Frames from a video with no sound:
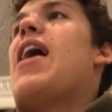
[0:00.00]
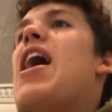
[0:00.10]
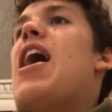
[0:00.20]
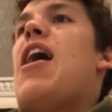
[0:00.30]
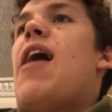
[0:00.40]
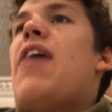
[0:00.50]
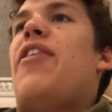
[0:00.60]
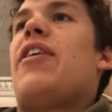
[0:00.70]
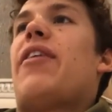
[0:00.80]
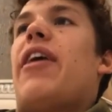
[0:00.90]
uh, I
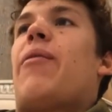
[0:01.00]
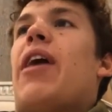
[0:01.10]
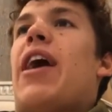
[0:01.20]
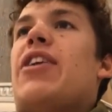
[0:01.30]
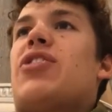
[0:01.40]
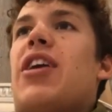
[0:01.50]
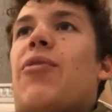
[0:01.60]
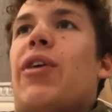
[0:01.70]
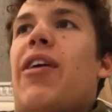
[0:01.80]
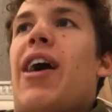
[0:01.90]
think like what I tried to
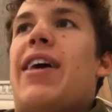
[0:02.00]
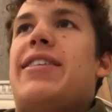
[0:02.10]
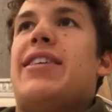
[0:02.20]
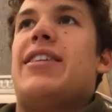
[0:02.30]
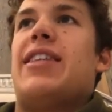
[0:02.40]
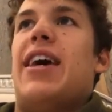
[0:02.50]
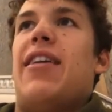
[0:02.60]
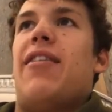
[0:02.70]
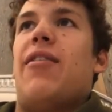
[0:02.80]
realize is that